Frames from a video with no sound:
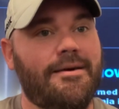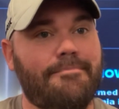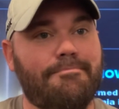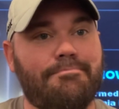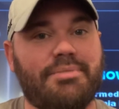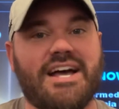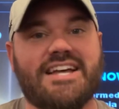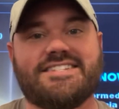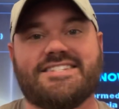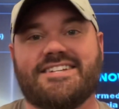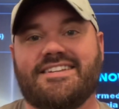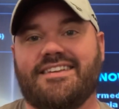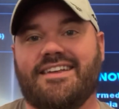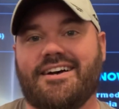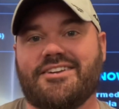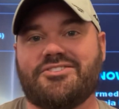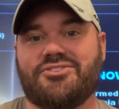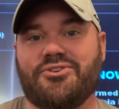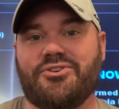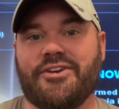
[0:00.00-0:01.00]
Best of
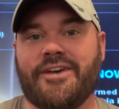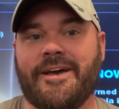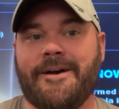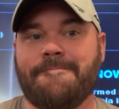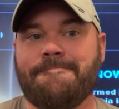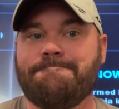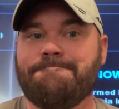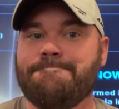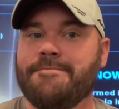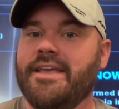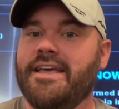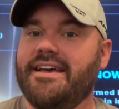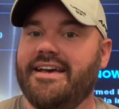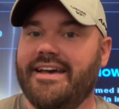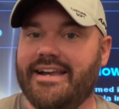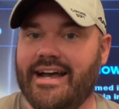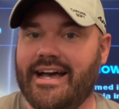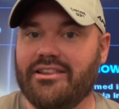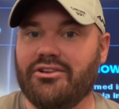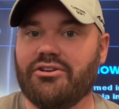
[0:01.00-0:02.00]
luck to you.
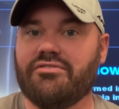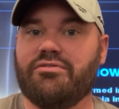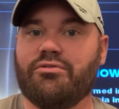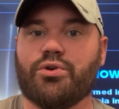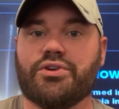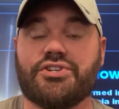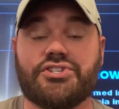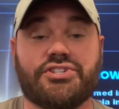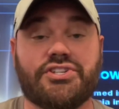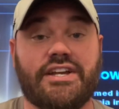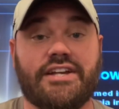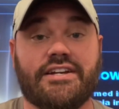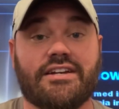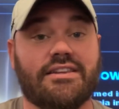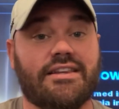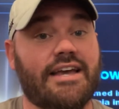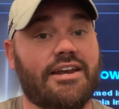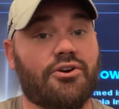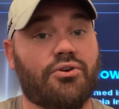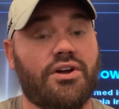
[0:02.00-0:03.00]
And I look forward to seeing you
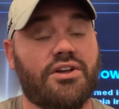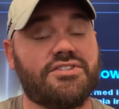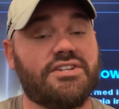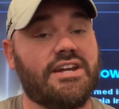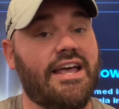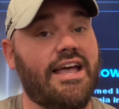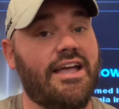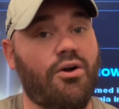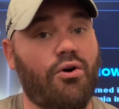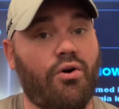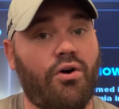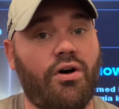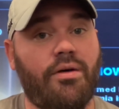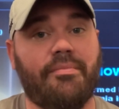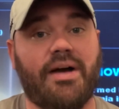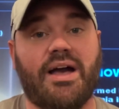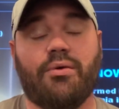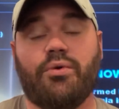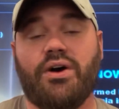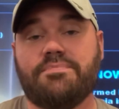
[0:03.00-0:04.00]
later on today on
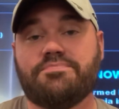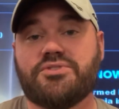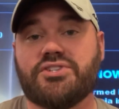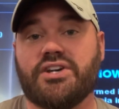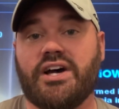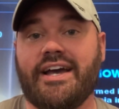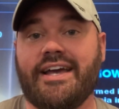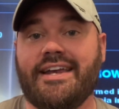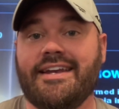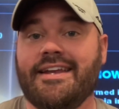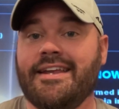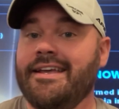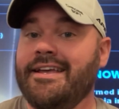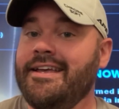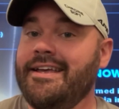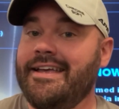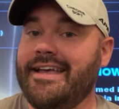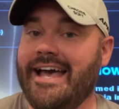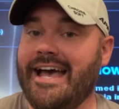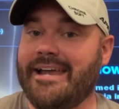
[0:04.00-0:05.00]
my website
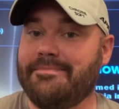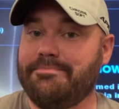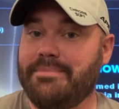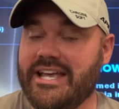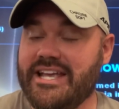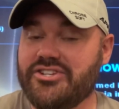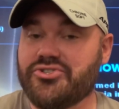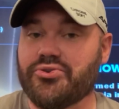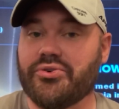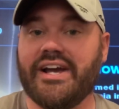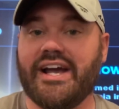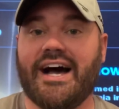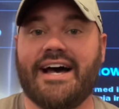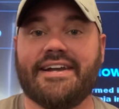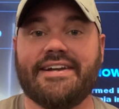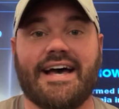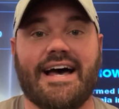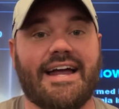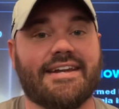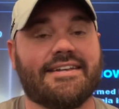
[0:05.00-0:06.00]
at
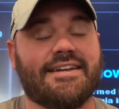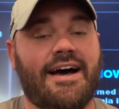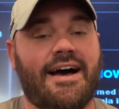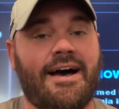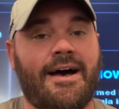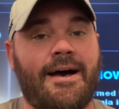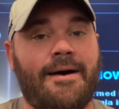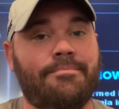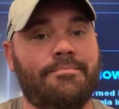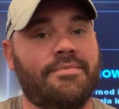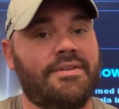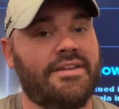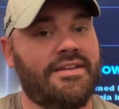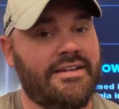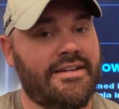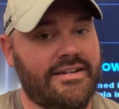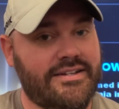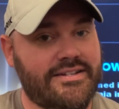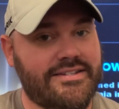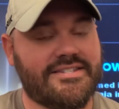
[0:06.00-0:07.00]
patreon.com
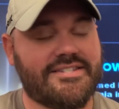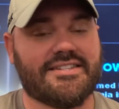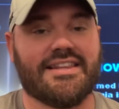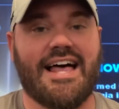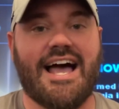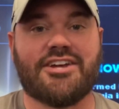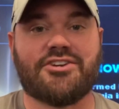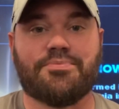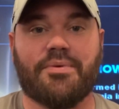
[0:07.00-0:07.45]
slash